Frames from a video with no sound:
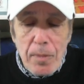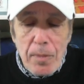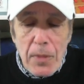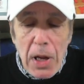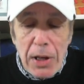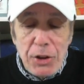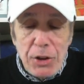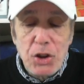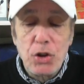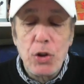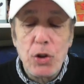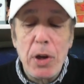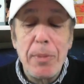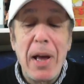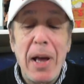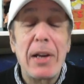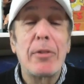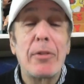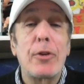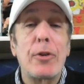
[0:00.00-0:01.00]
Extreme
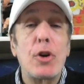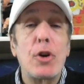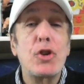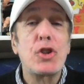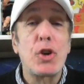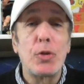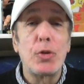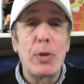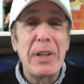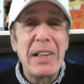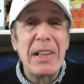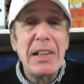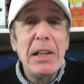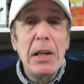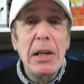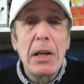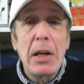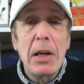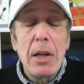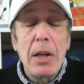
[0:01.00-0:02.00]
Anniversary
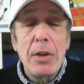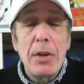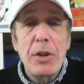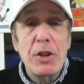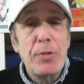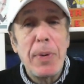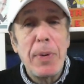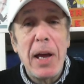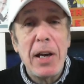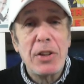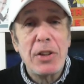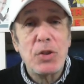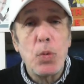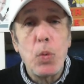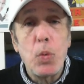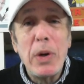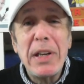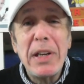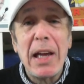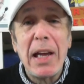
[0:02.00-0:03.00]
this past
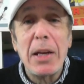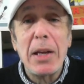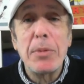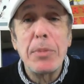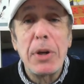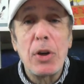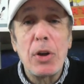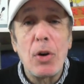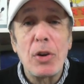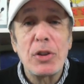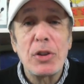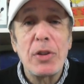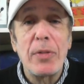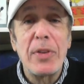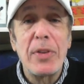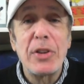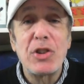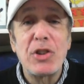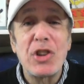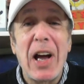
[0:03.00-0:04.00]
weekend because of
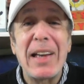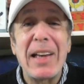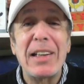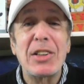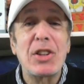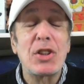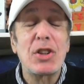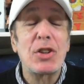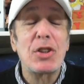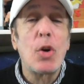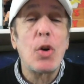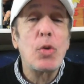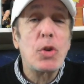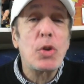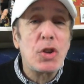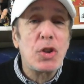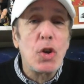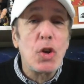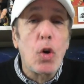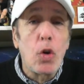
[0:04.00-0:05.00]
the giant
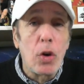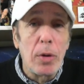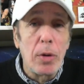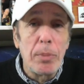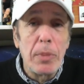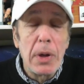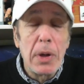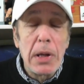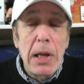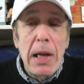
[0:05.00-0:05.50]
snowstorm,